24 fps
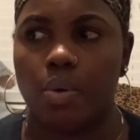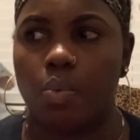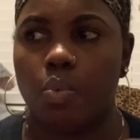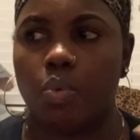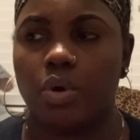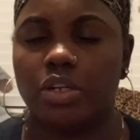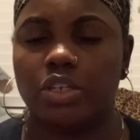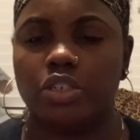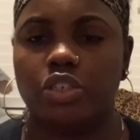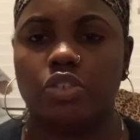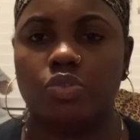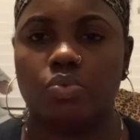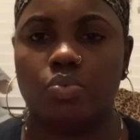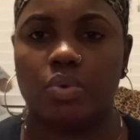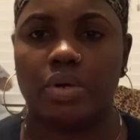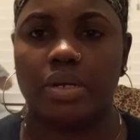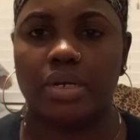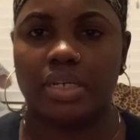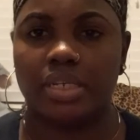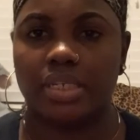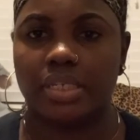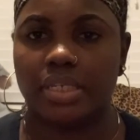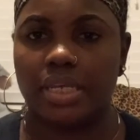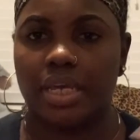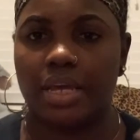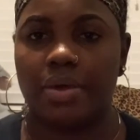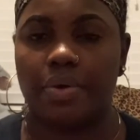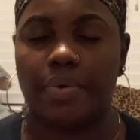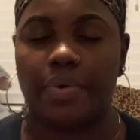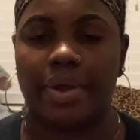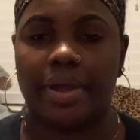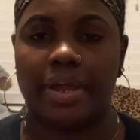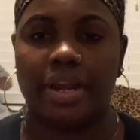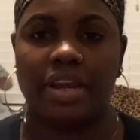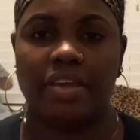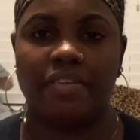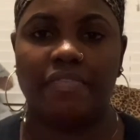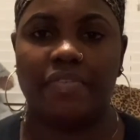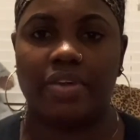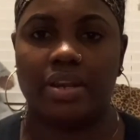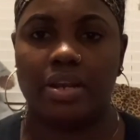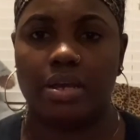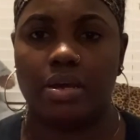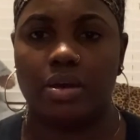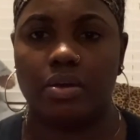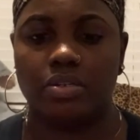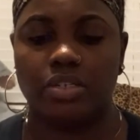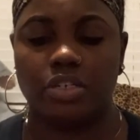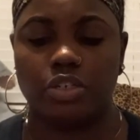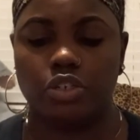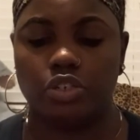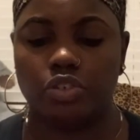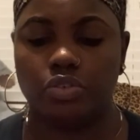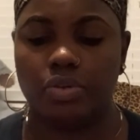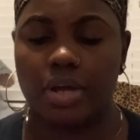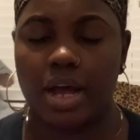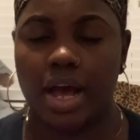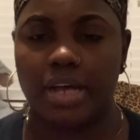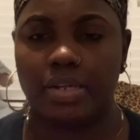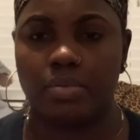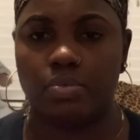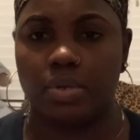what you want to see or any videos that you guys